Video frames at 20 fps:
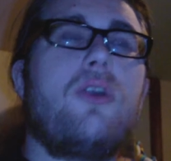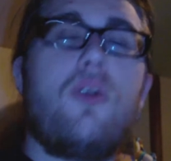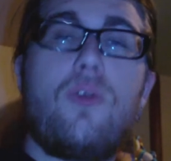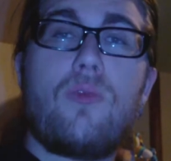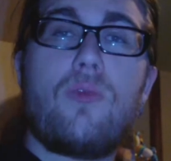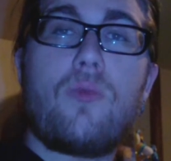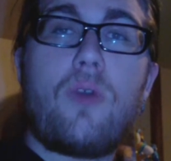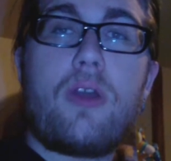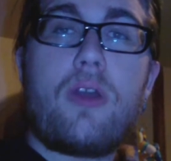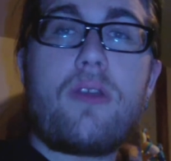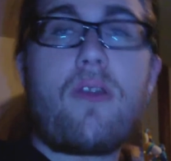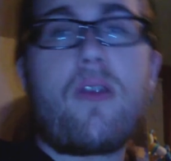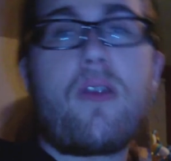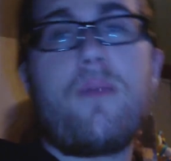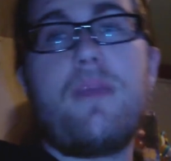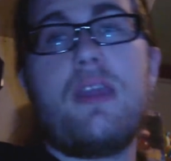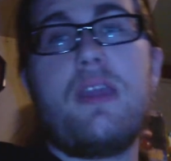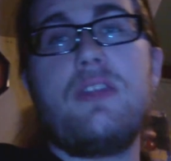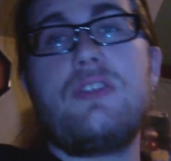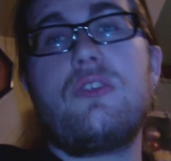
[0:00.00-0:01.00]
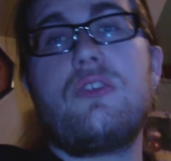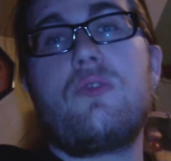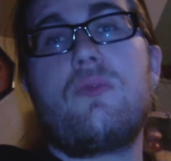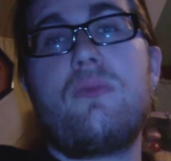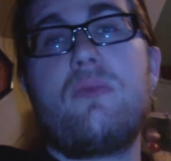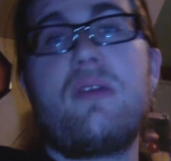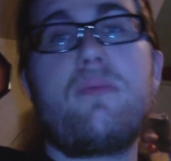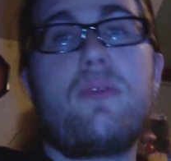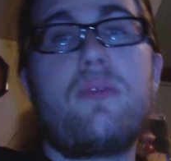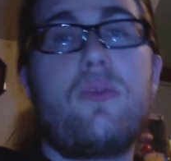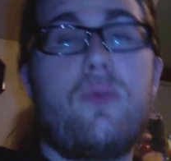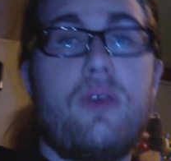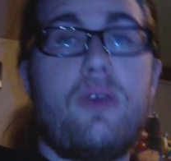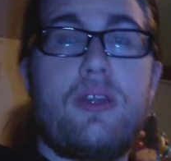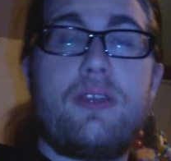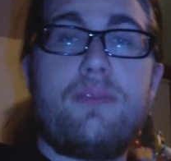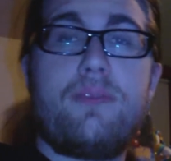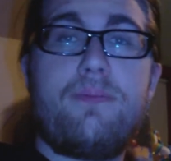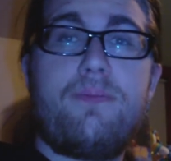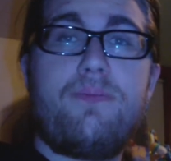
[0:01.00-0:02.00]
own one or made you remember
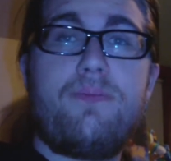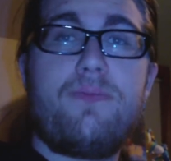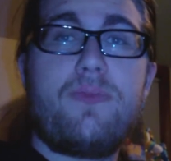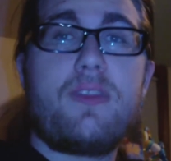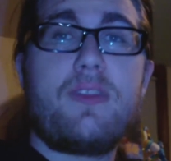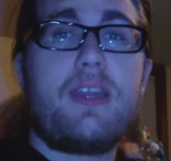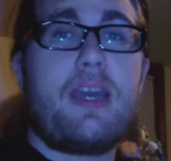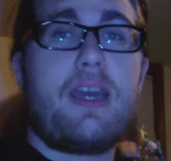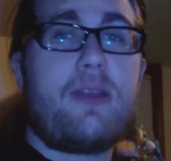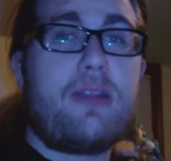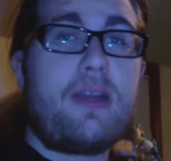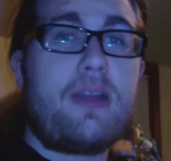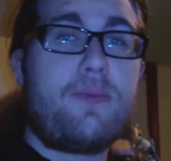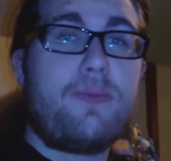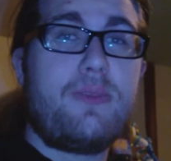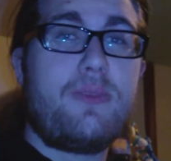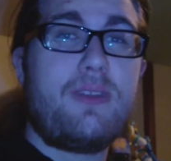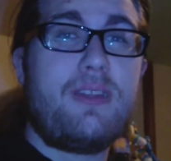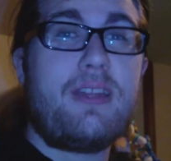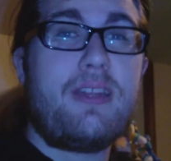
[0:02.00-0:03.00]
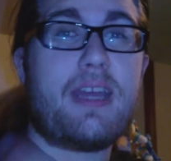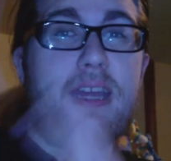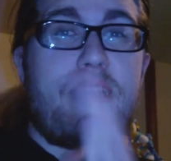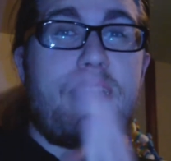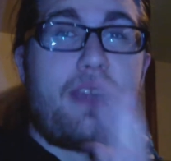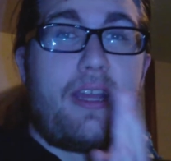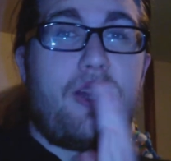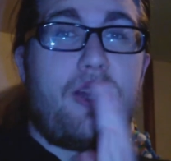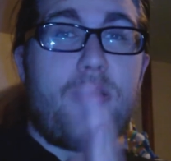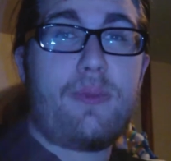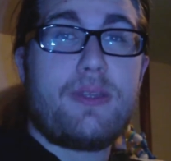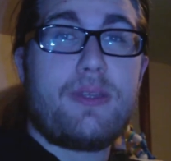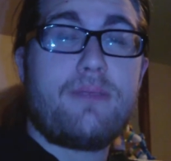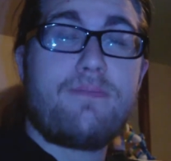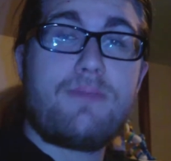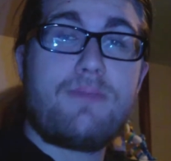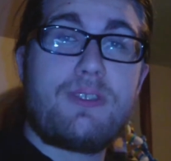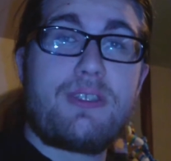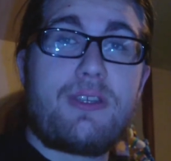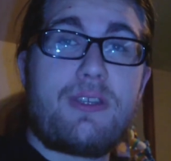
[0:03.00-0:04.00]
one? I'd have in that element.
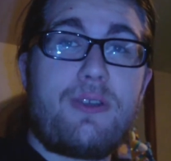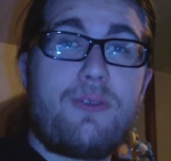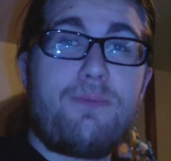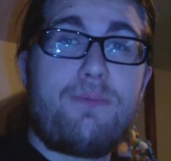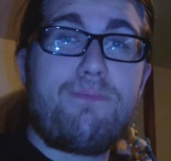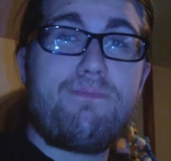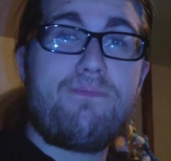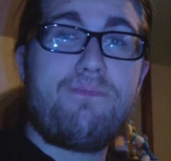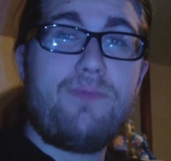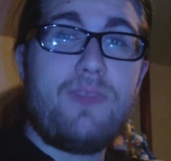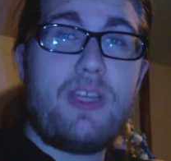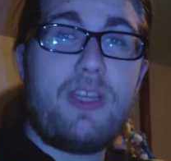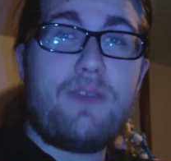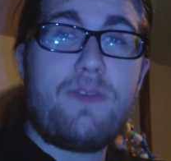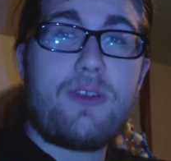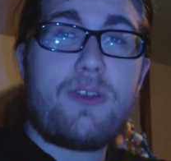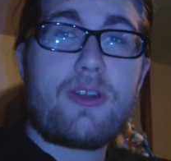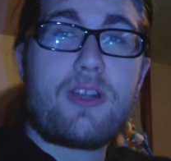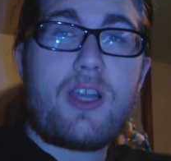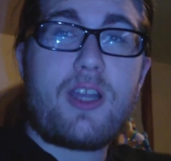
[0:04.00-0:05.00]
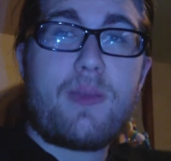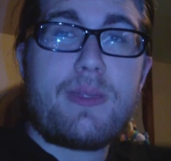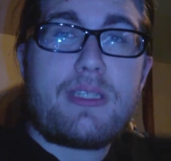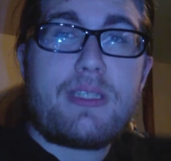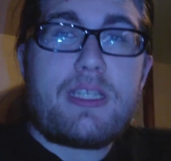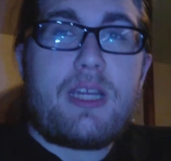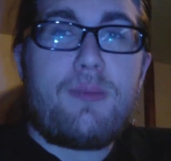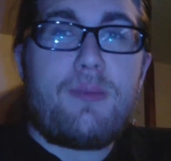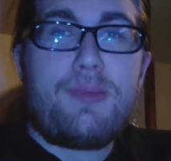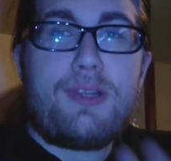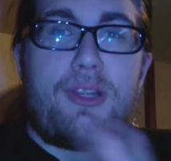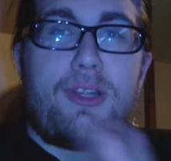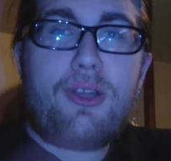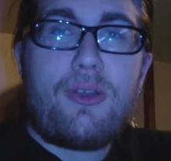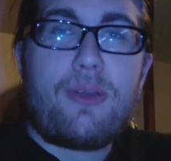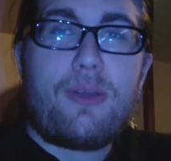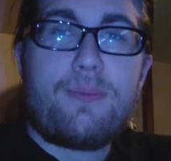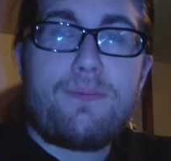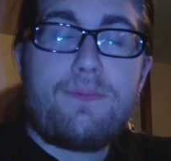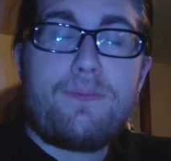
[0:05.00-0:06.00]
So leave your comments down
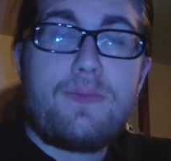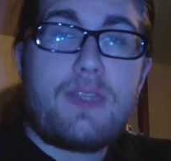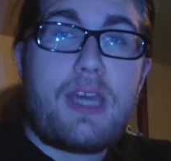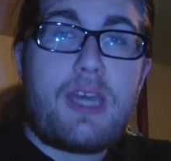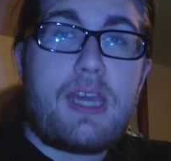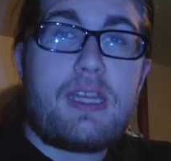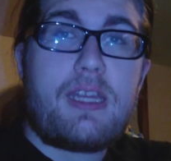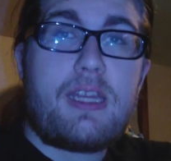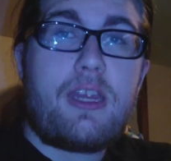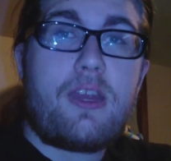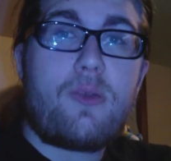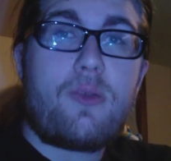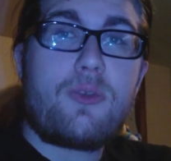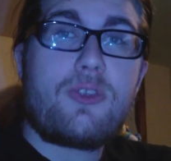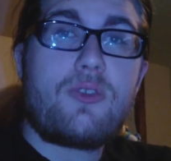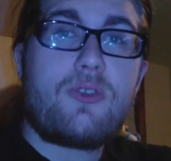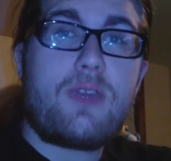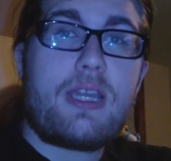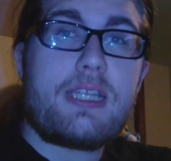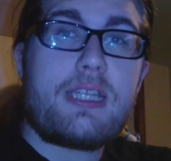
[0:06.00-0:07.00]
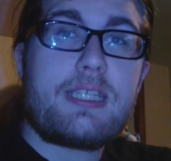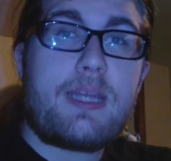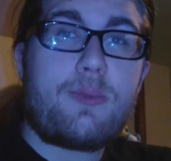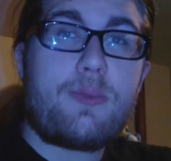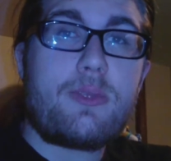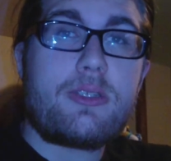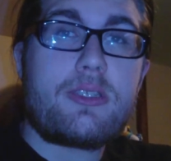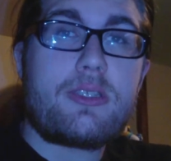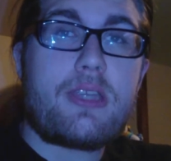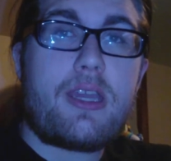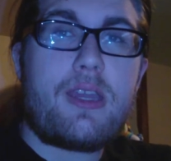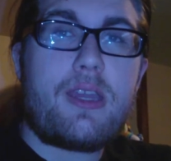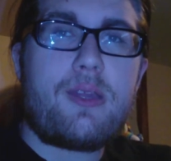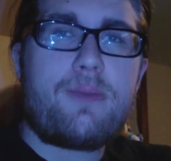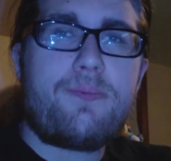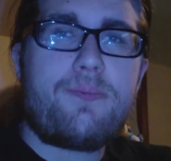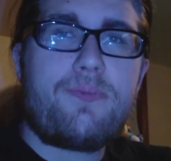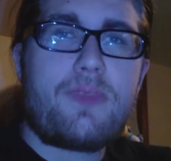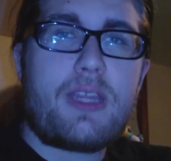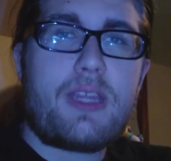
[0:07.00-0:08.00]
below. I'm dying to hear what you guys have to say,
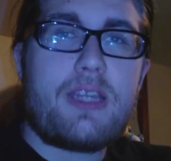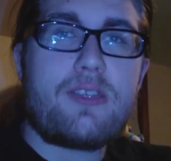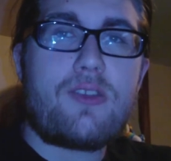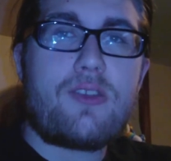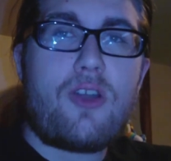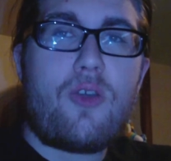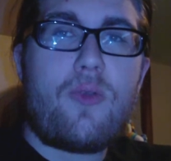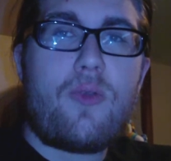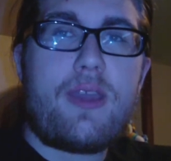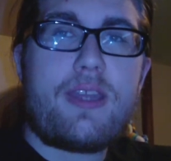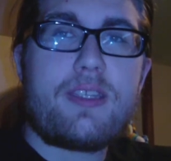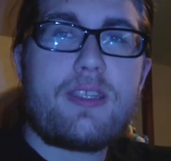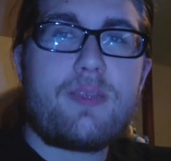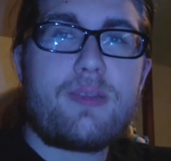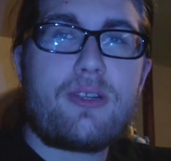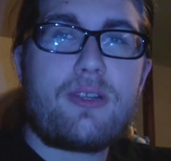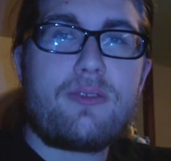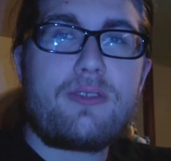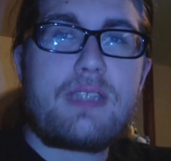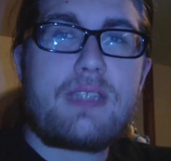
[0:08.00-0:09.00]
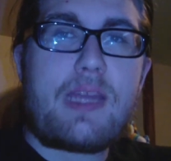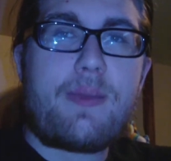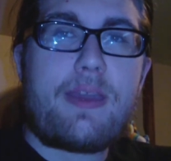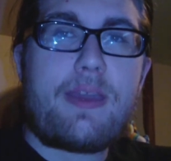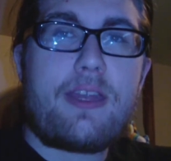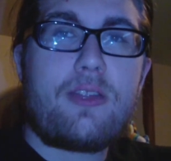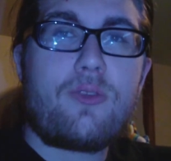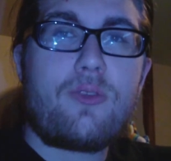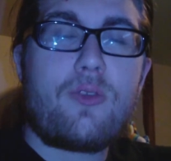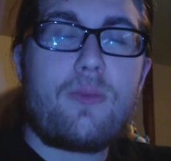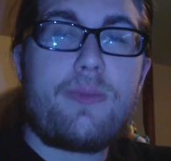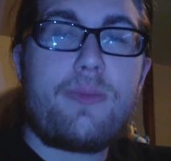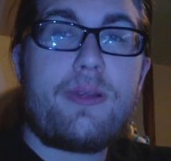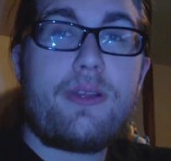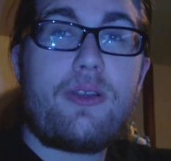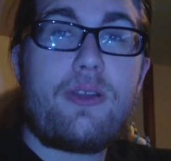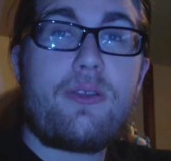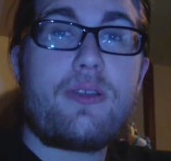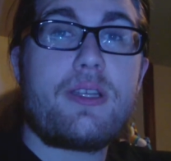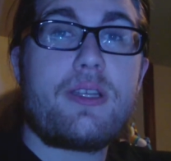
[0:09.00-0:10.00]
and as always, I'm gonna go slam my head into a
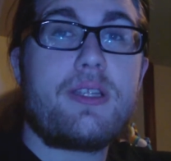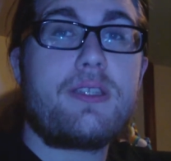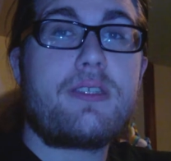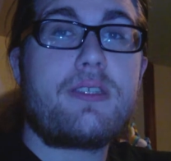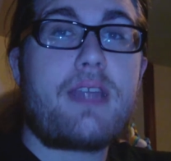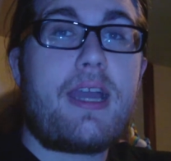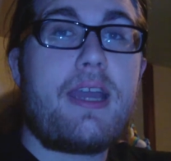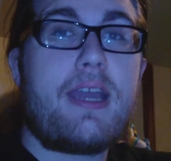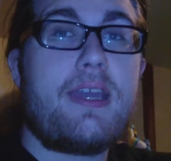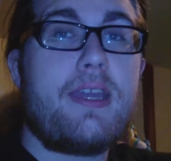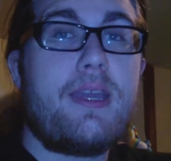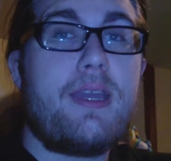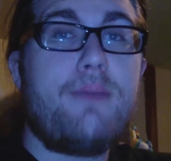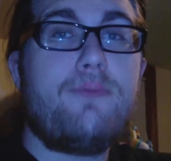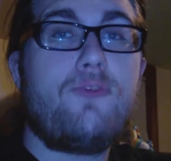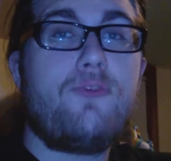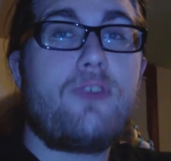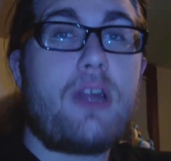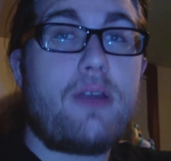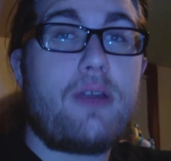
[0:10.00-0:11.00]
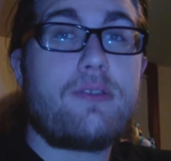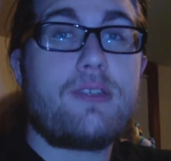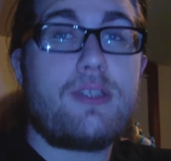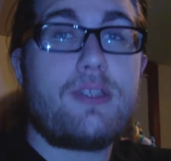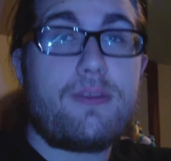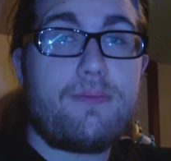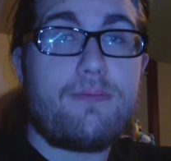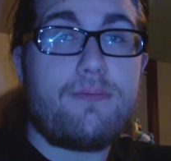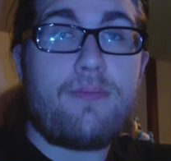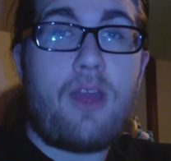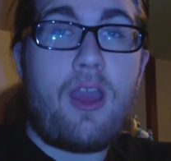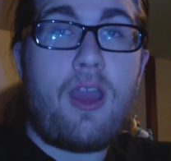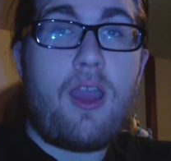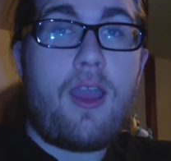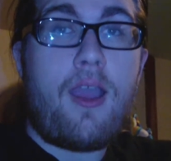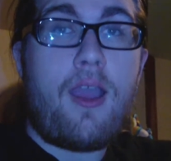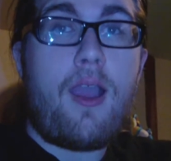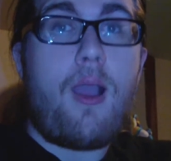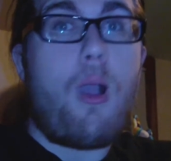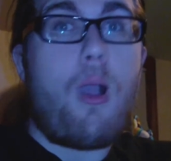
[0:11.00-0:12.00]
pillow because I am drowsy.
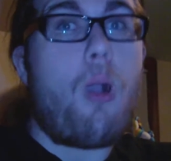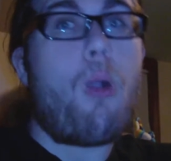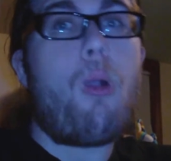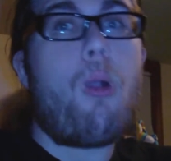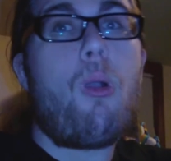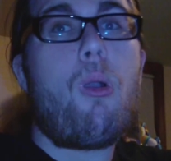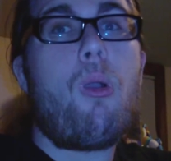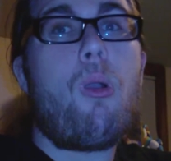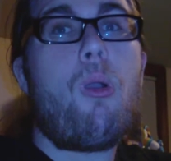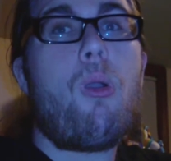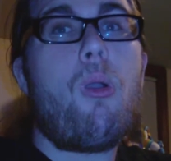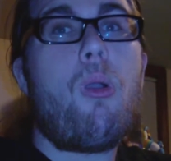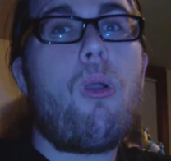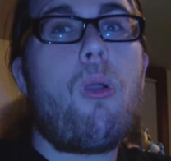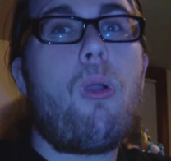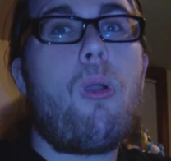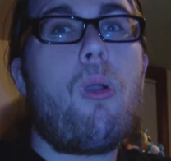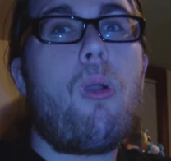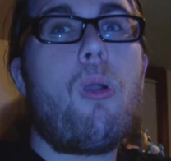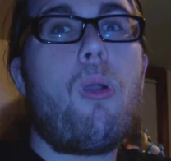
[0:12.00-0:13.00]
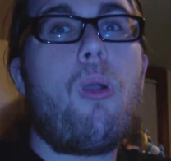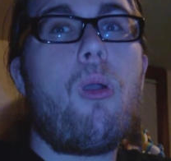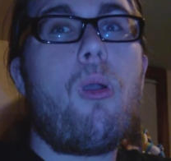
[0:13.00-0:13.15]
Oh